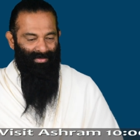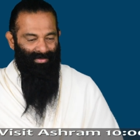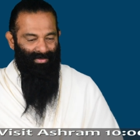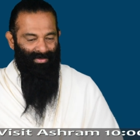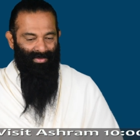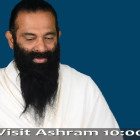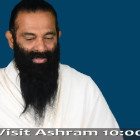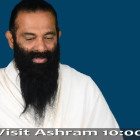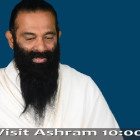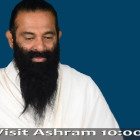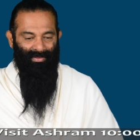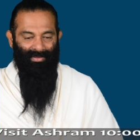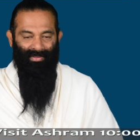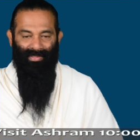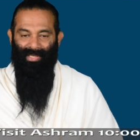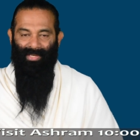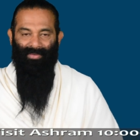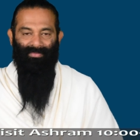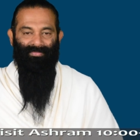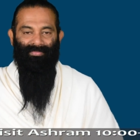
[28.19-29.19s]
you can
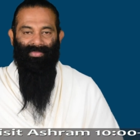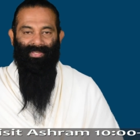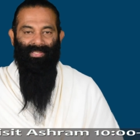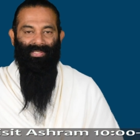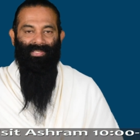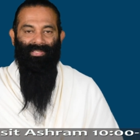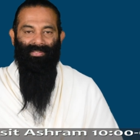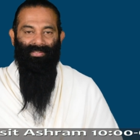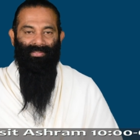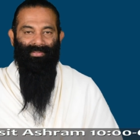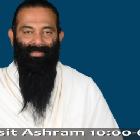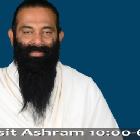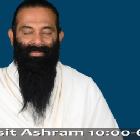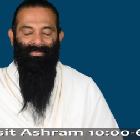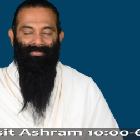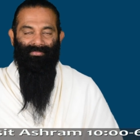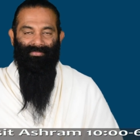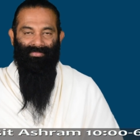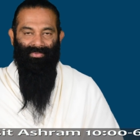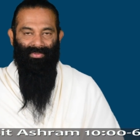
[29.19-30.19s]
have money,
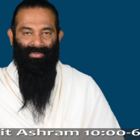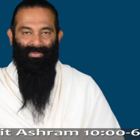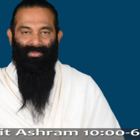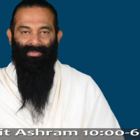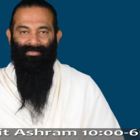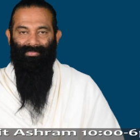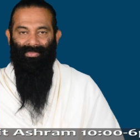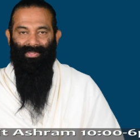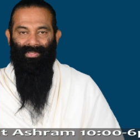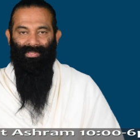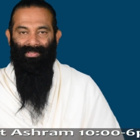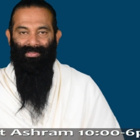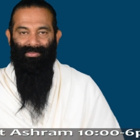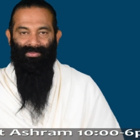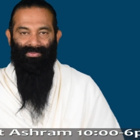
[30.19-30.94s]
borrowed money,